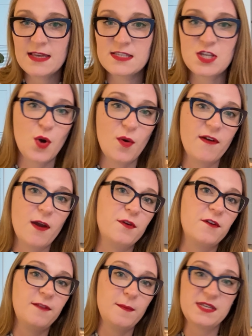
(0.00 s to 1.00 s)
So if I were
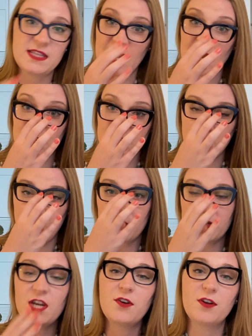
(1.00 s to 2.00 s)
to flip to the LSO
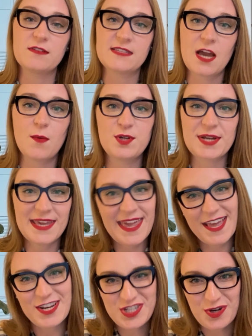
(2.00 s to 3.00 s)
materials now, which I
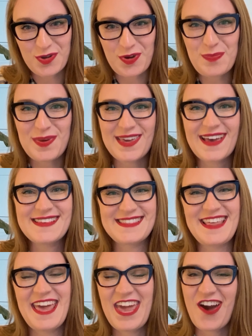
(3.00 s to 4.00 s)
can't show you because
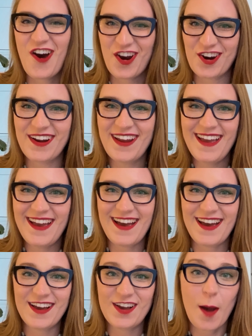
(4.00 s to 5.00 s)
they are
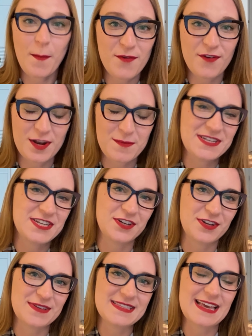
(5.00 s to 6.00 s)
copyrighted
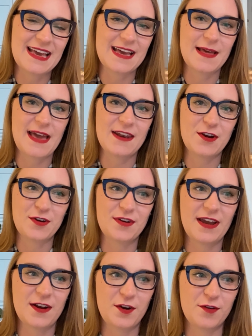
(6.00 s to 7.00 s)
materials and
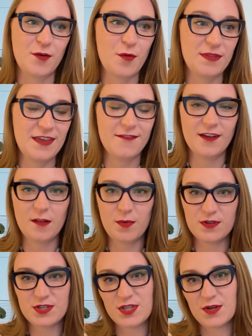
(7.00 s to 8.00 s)
are only available
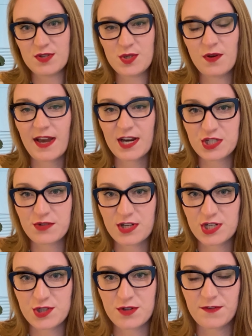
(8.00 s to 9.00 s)
to those who have actually
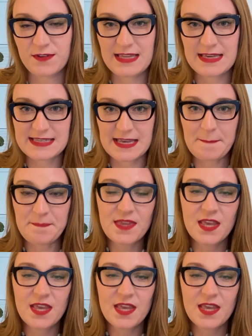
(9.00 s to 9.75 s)
registered for the exam.